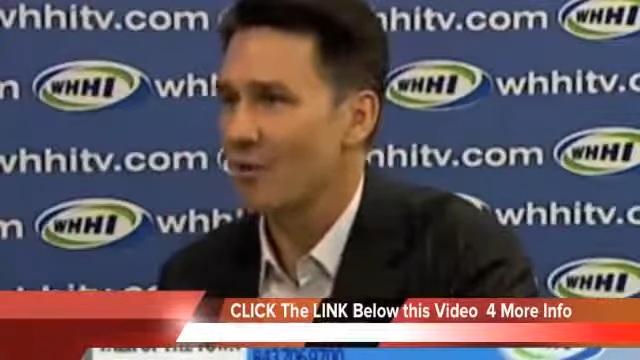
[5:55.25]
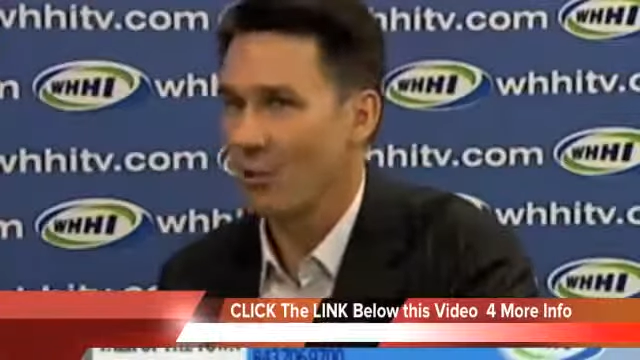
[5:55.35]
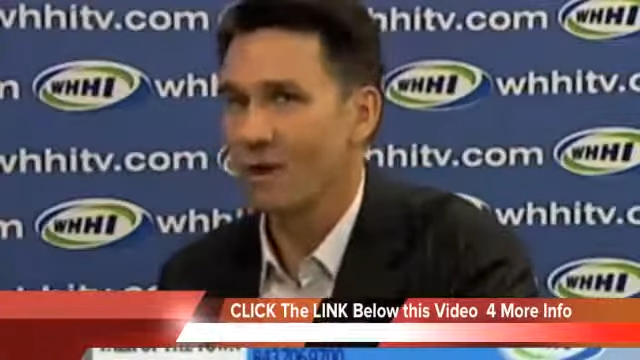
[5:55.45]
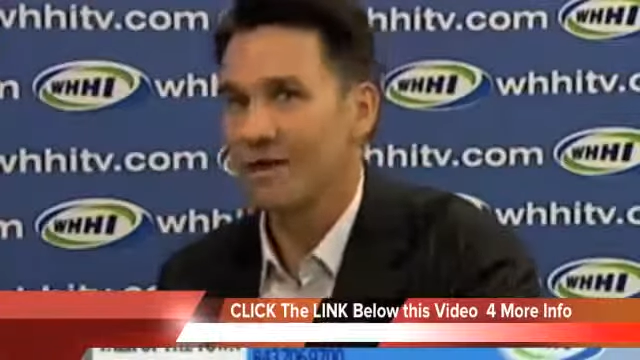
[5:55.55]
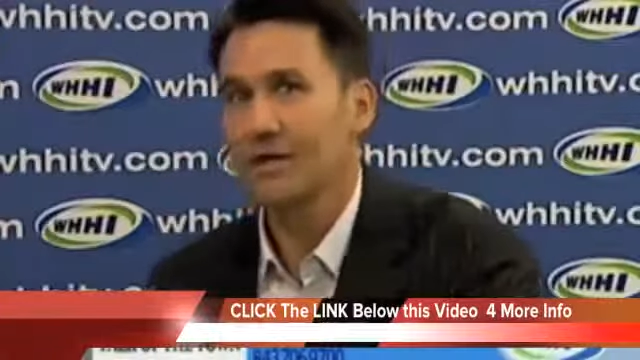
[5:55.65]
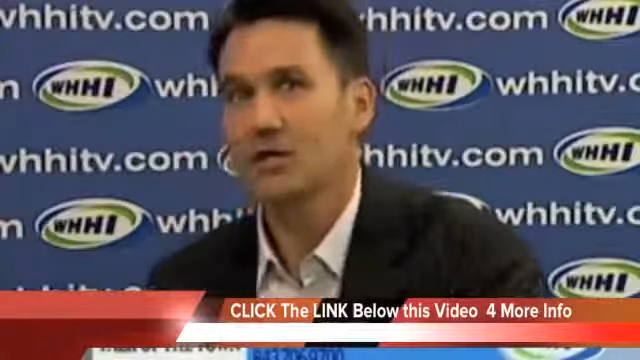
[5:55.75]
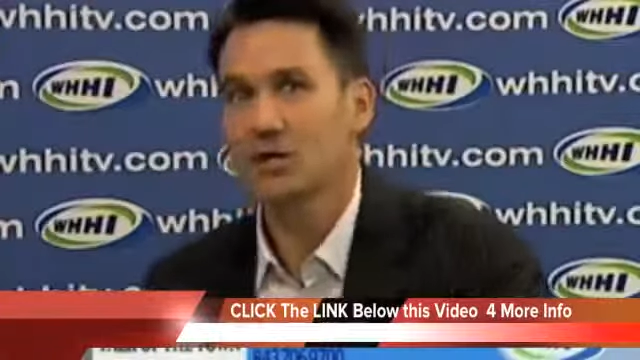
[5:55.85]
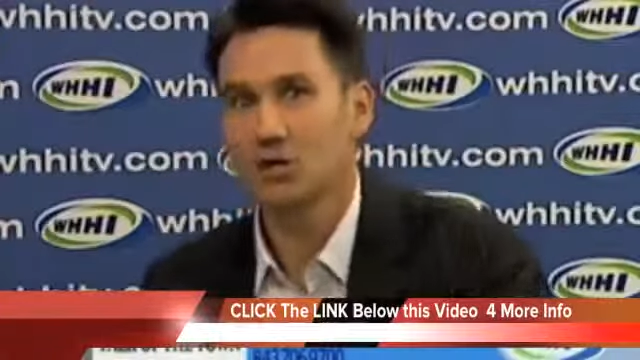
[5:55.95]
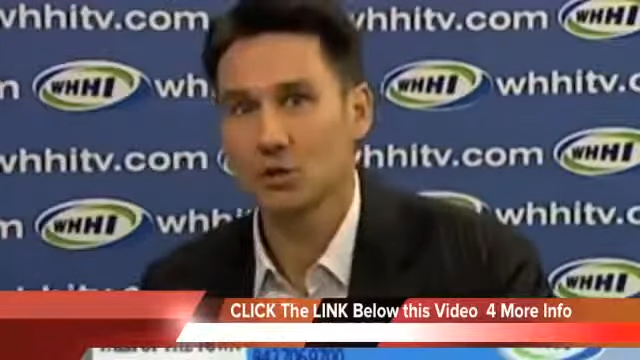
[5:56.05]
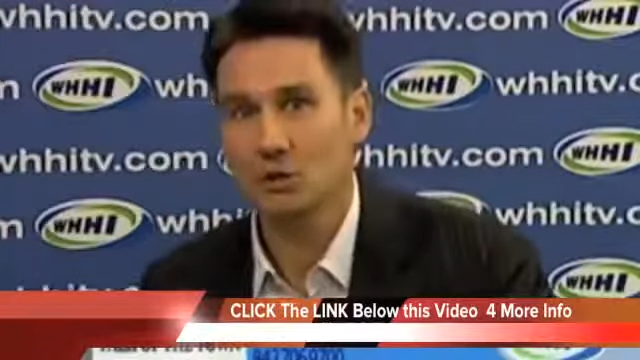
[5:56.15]
one
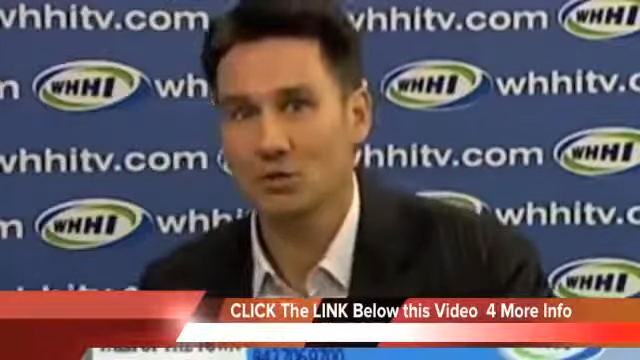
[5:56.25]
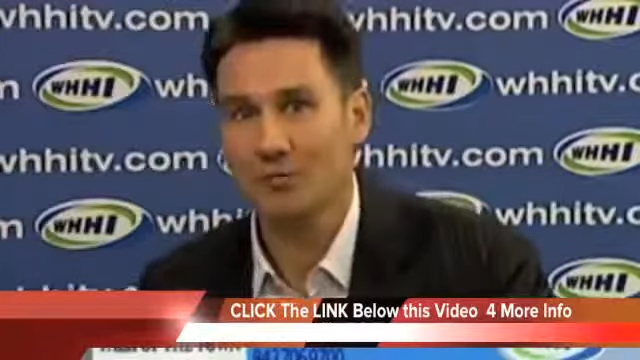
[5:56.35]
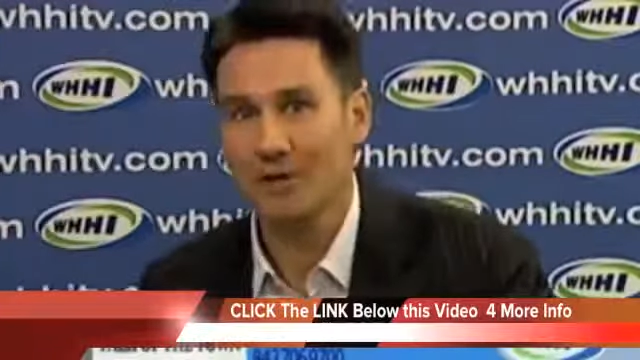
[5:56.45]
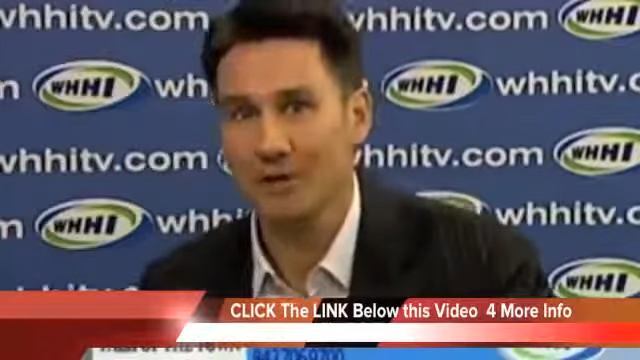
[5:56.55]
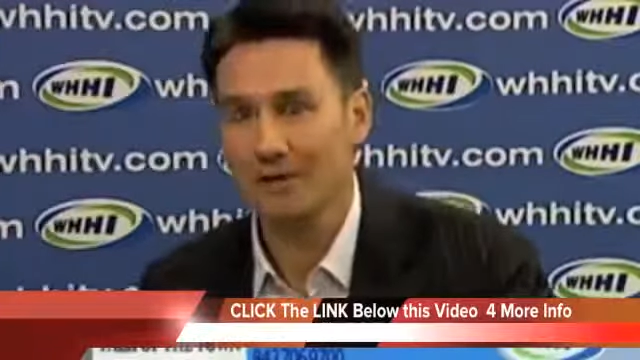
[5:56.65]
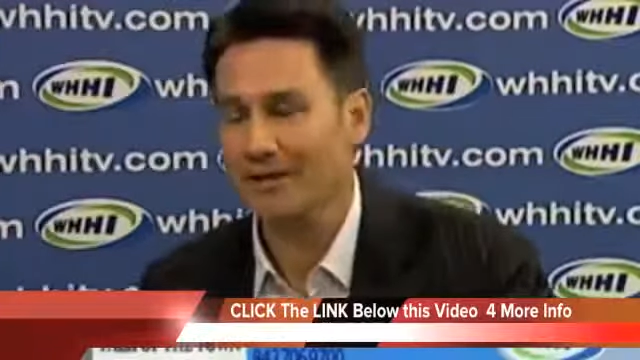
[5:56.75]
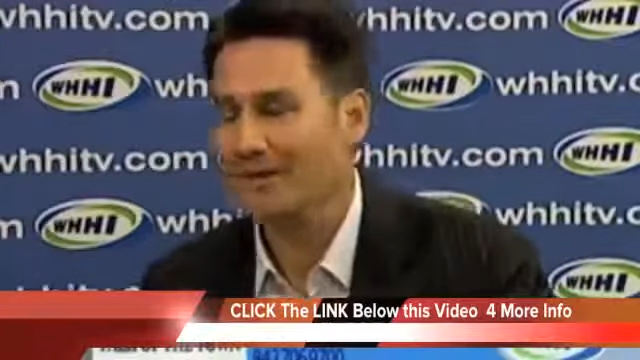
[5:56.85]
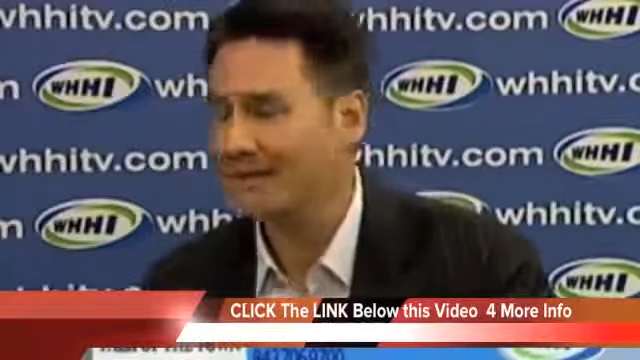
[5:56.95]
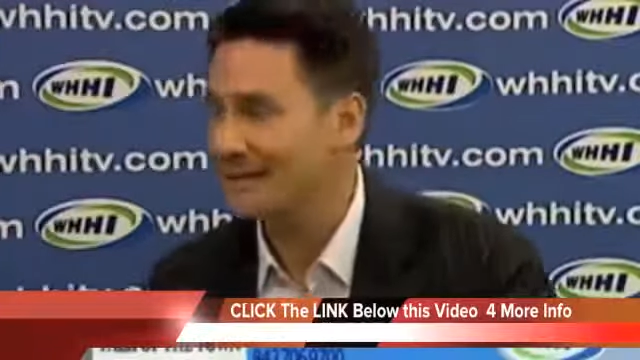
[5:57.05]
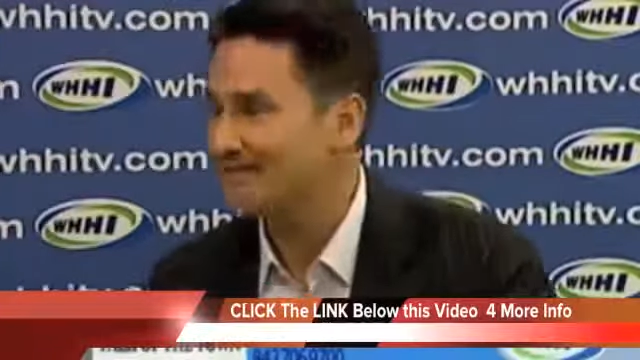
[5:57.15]
huge meal
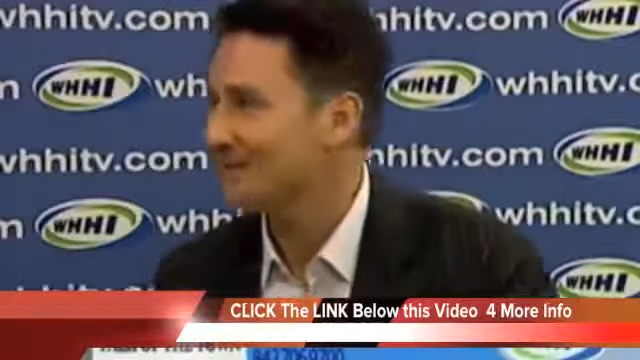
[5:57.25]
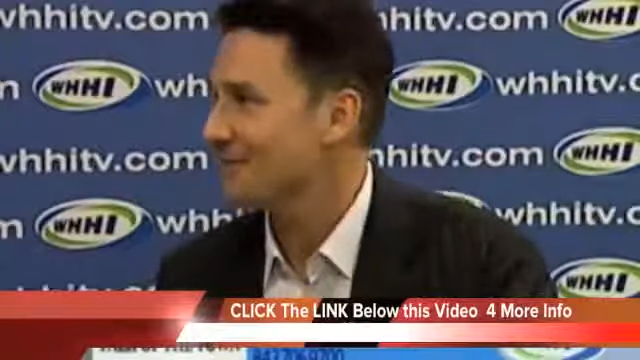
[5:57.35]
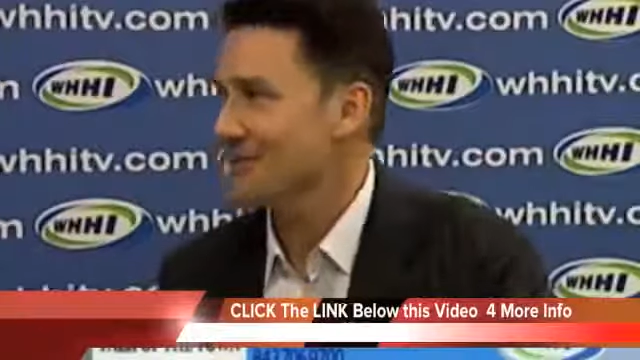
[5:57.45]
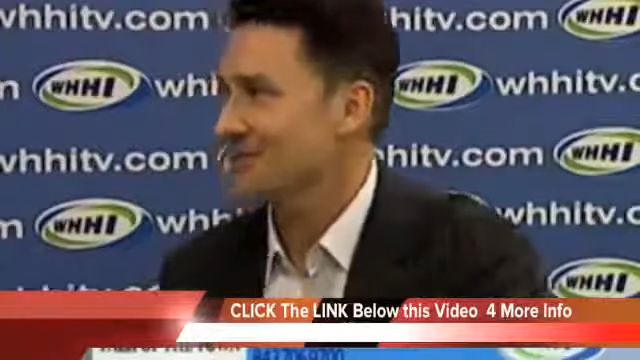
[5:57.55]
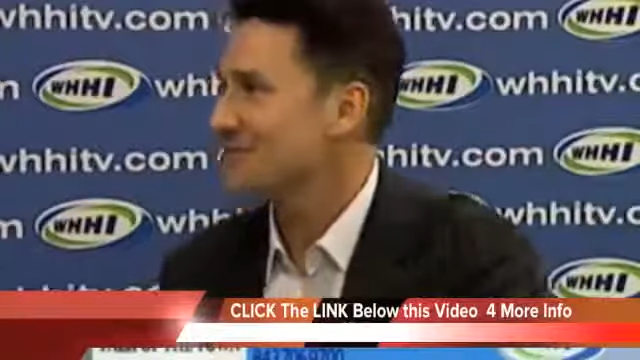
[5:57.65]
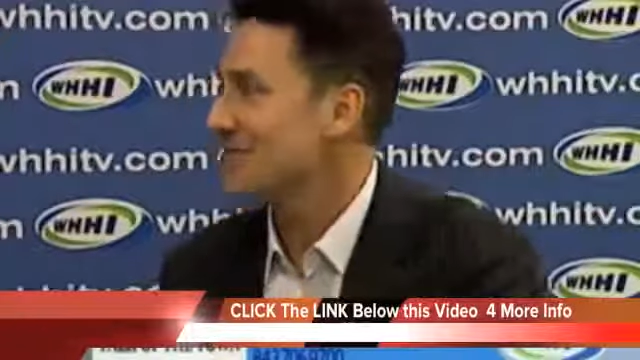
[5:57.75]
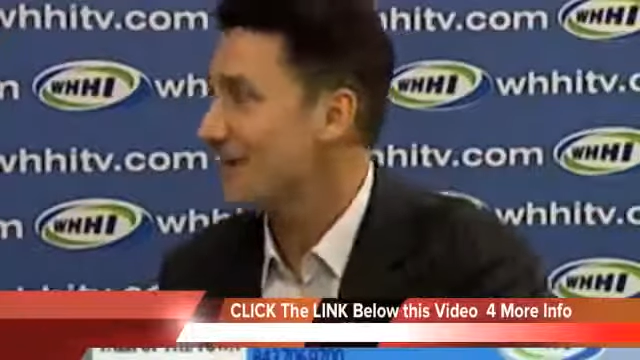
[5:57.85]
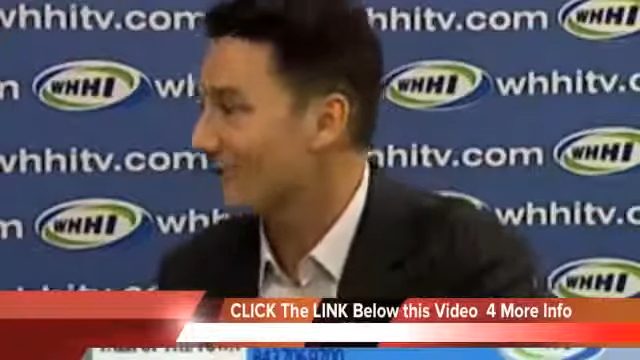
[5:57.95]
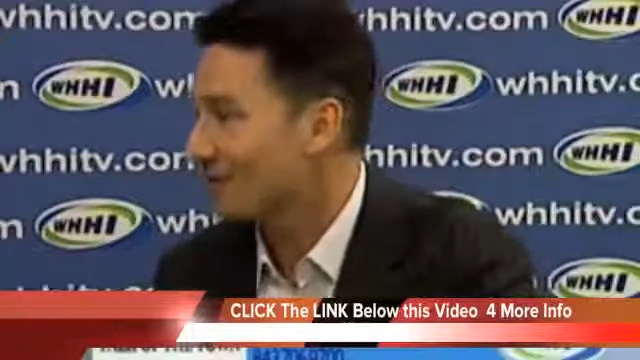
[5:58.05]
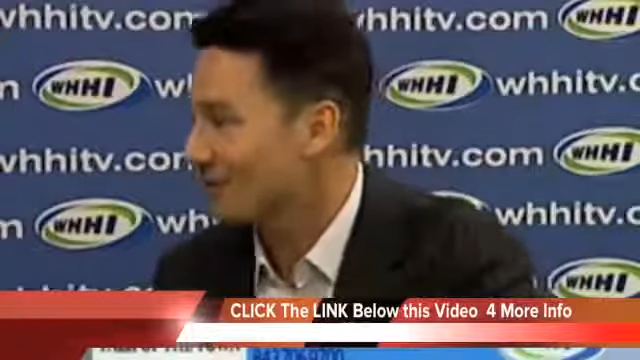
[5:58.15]
in the evening, which is
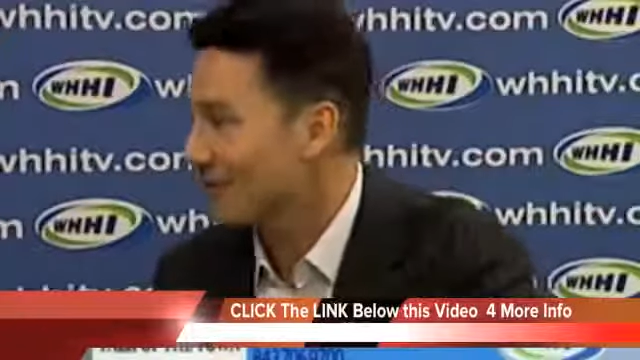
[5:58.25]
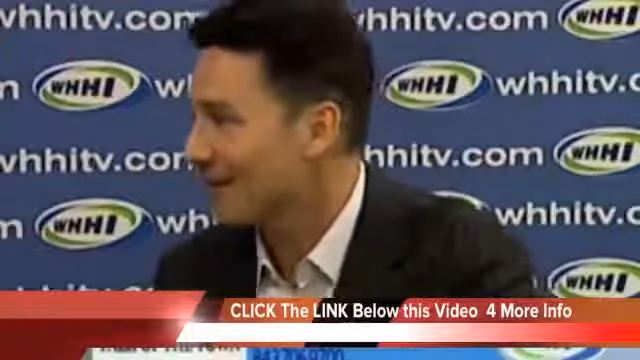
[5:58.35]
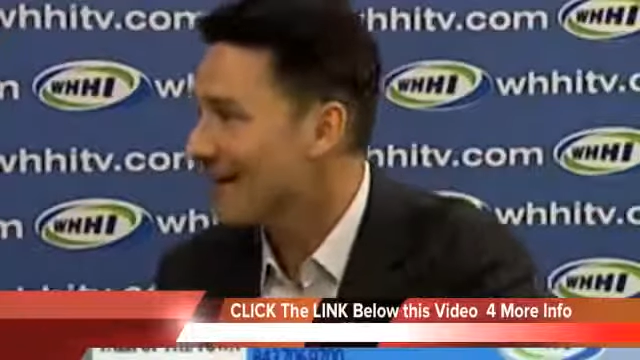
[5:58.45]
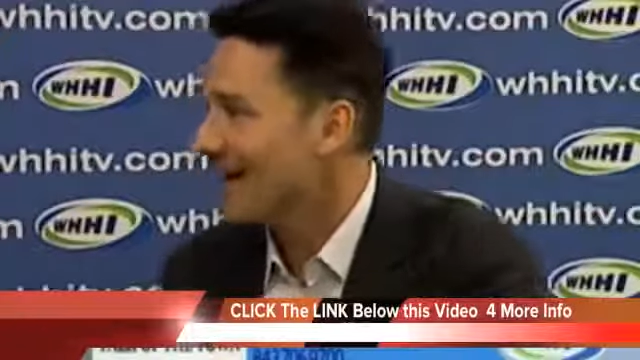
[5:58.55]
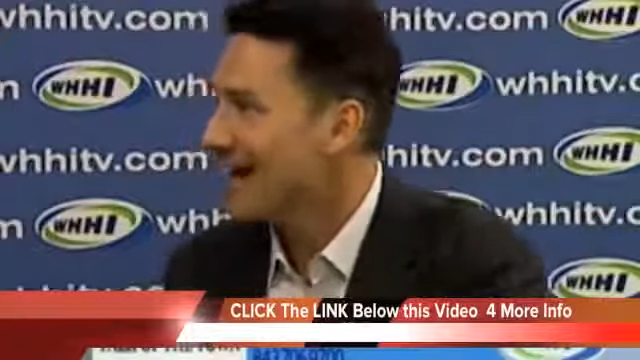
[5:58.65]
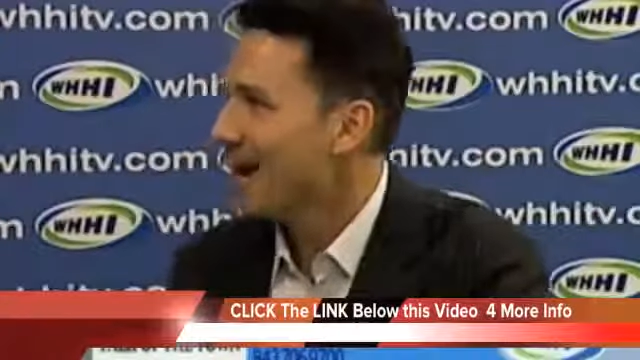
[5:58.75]
never good. Yeah.